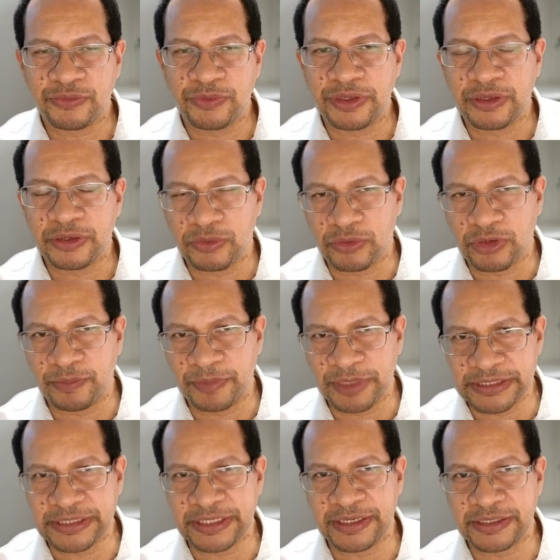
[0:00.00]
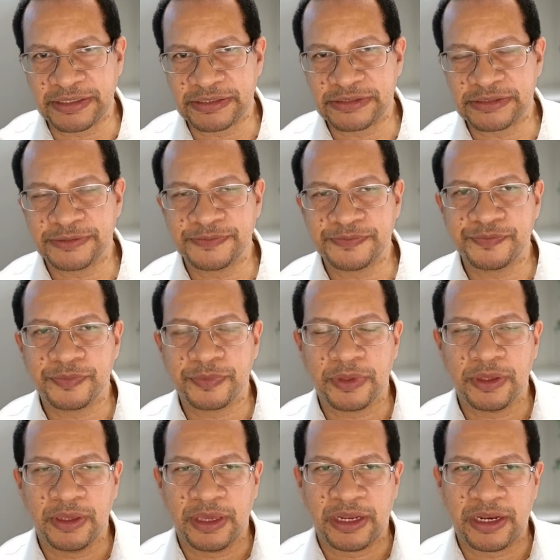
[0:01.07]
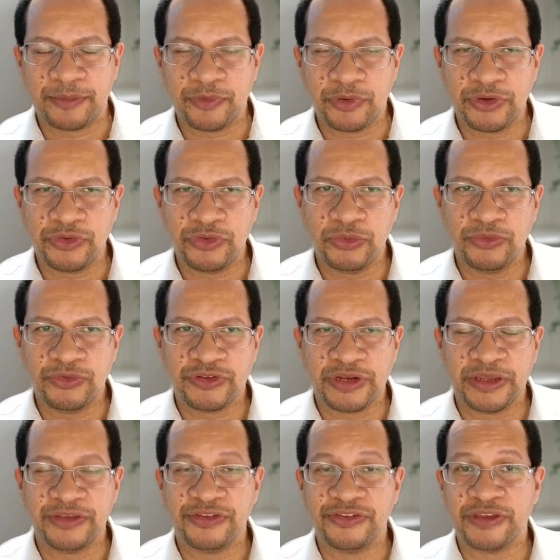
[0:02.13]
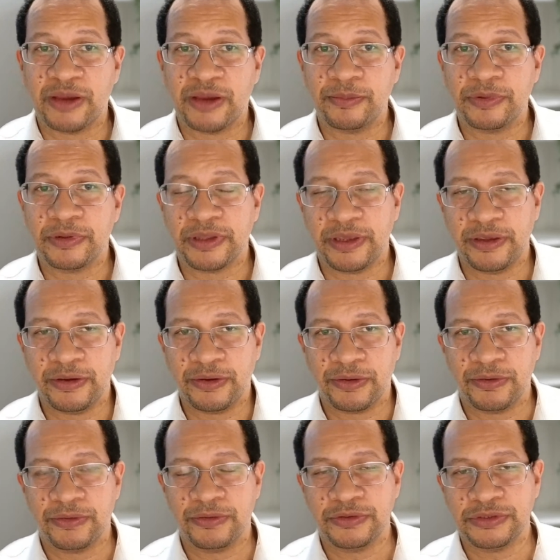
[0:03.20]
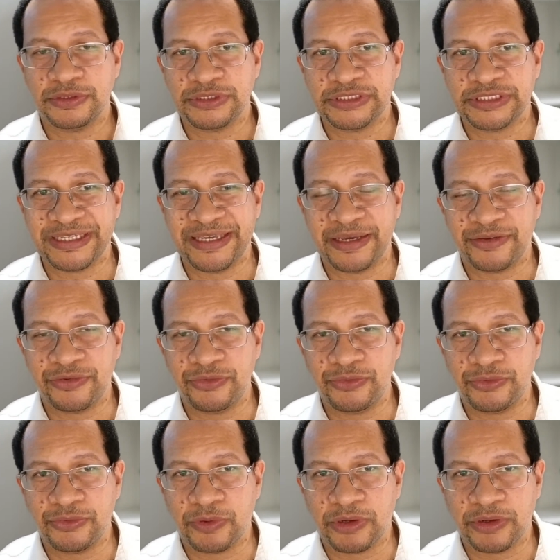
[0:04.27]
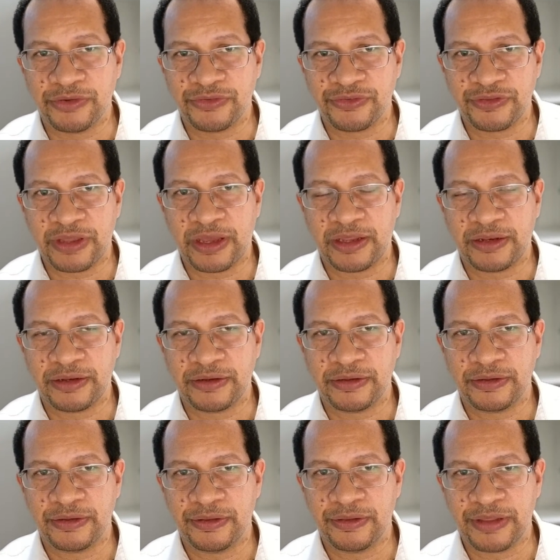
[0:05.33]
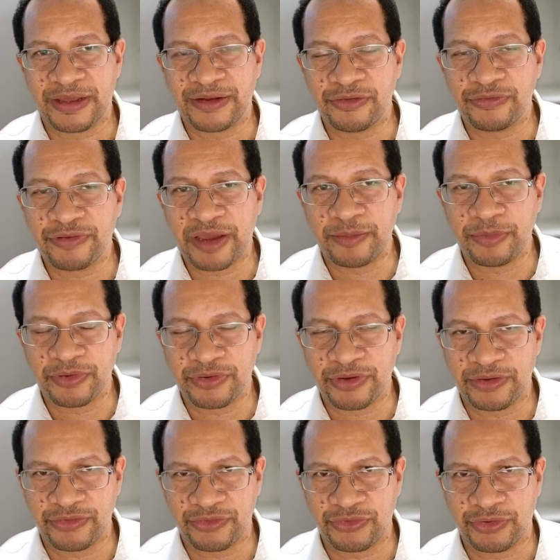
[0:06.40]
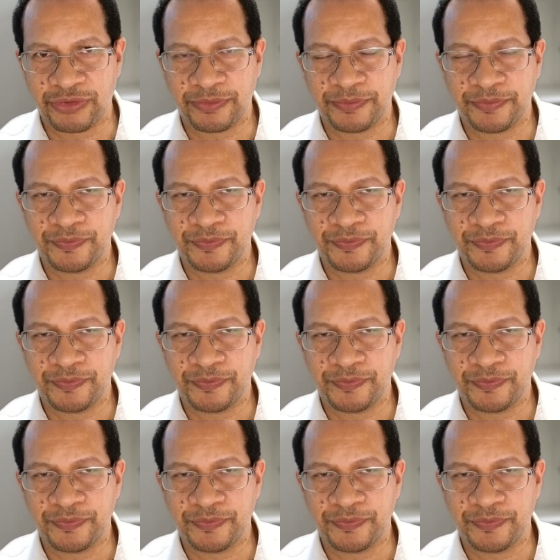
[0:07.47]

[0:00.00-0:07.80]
We can only mitigate it. And I'm going to use an example here to get you to understand that of hypertension.